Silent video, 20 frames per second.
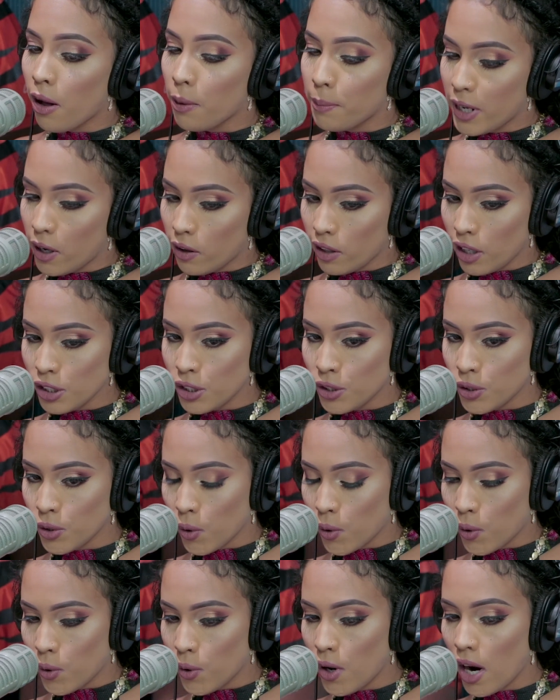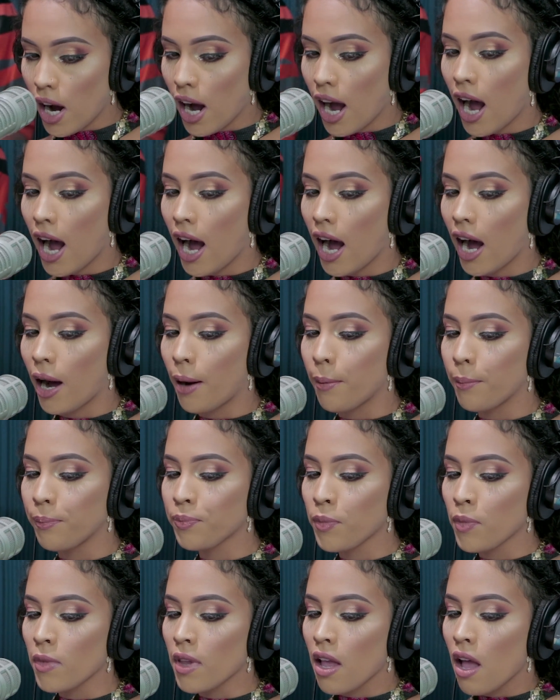I'll be on a show.
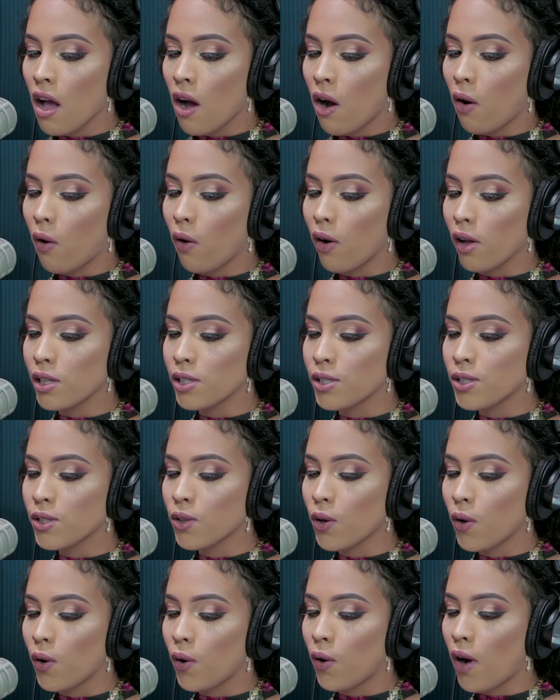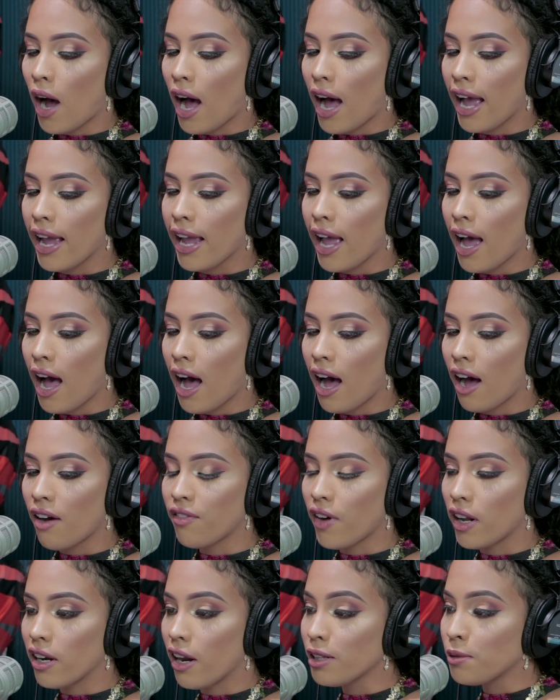Also, I
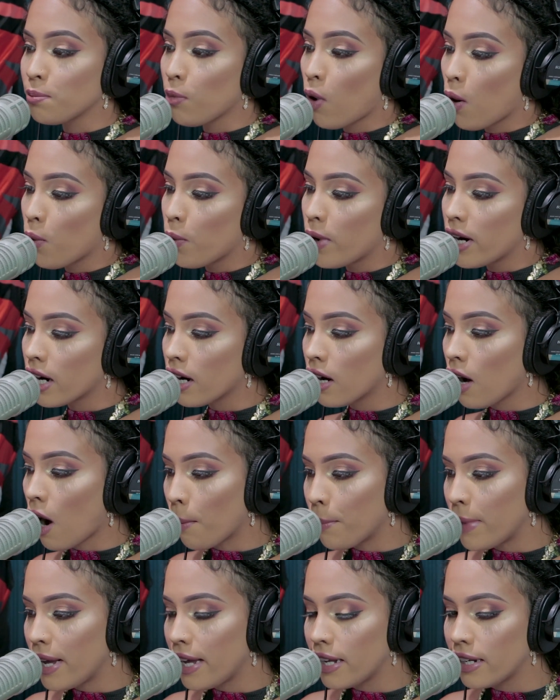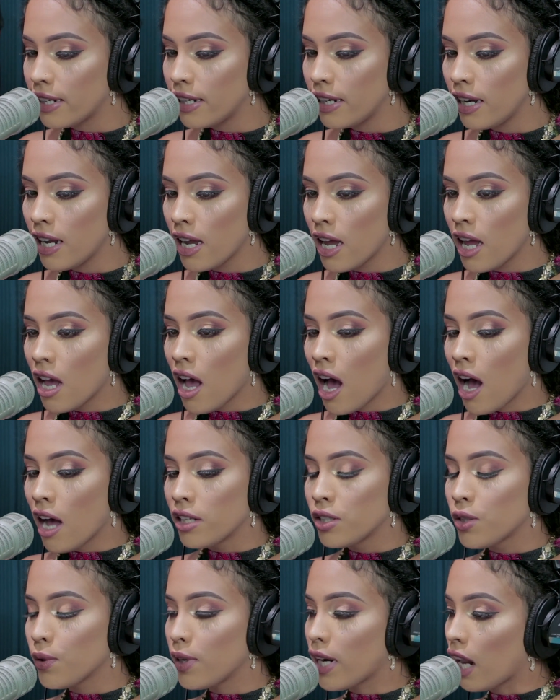have a lot more work coming,
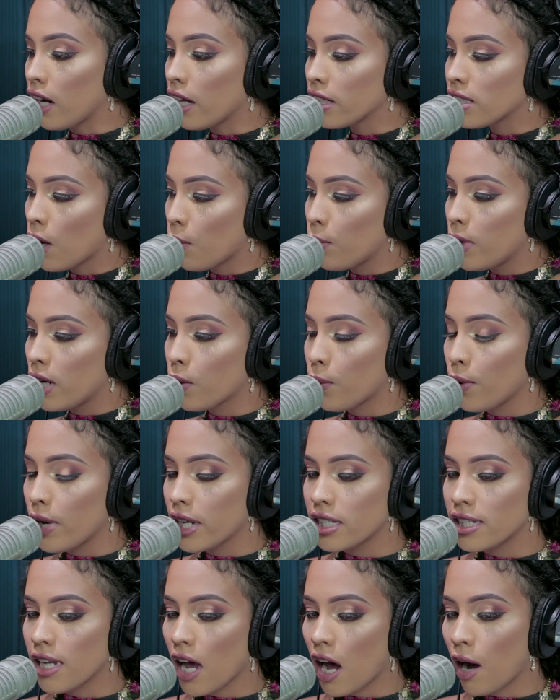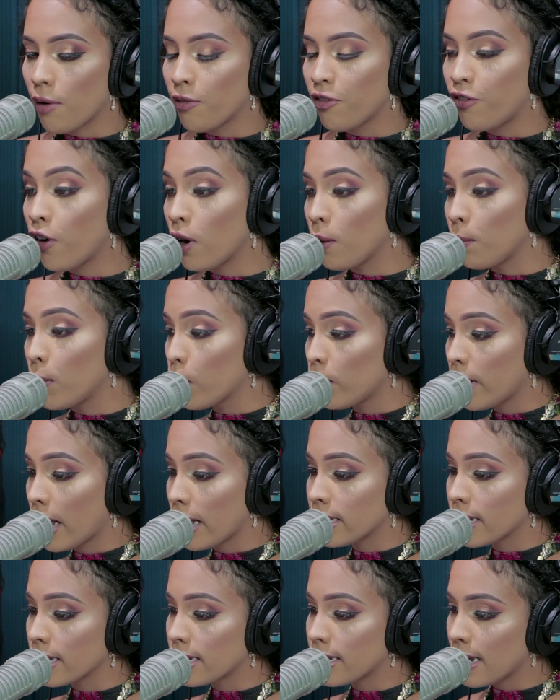doing a lot of work with Full Blown
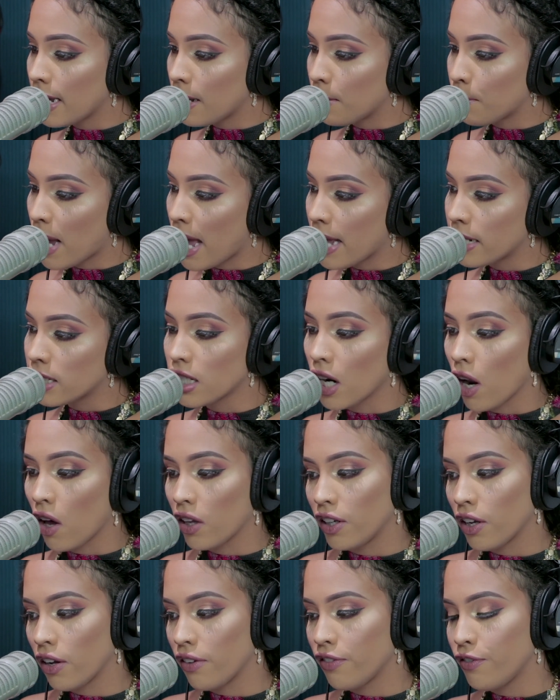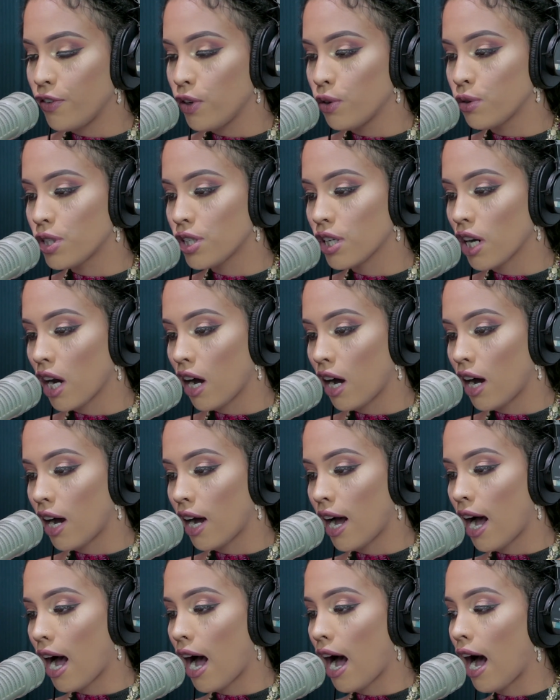Entertainment, London
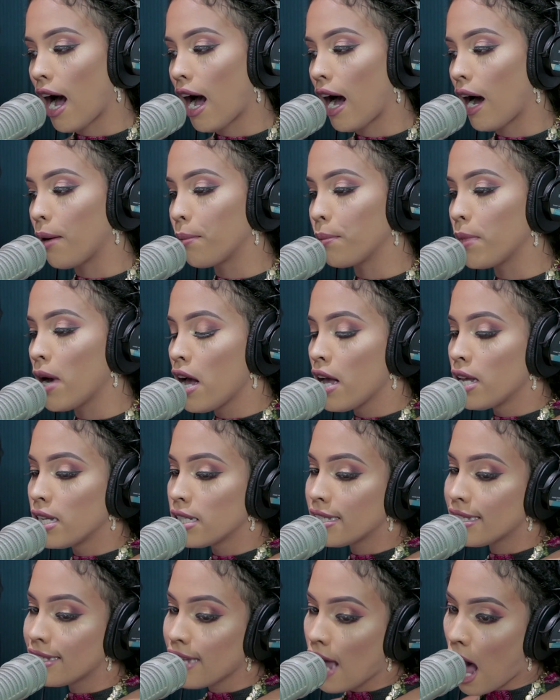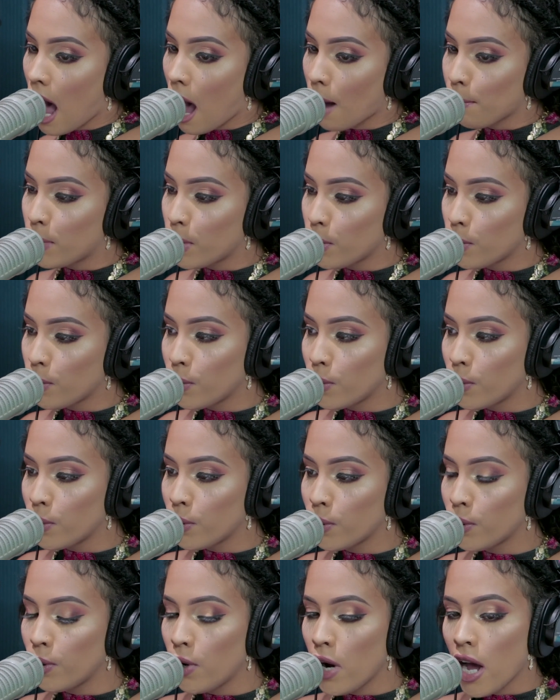Future, Star
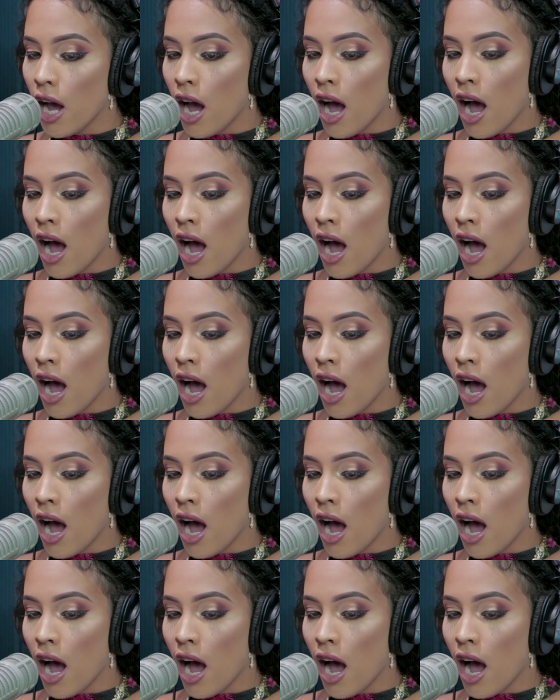Blue,